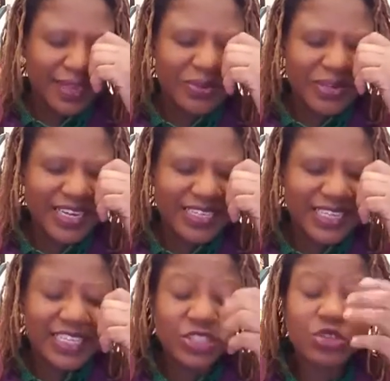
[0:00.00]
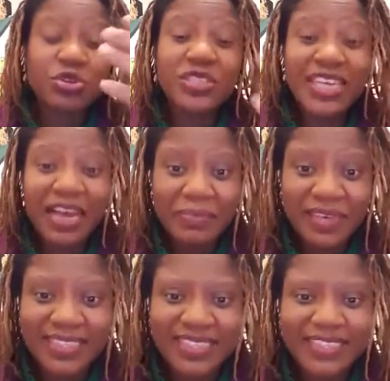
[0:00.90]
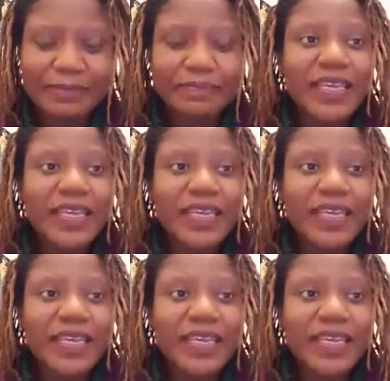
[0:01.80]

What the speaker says: can I say, his shortcomings.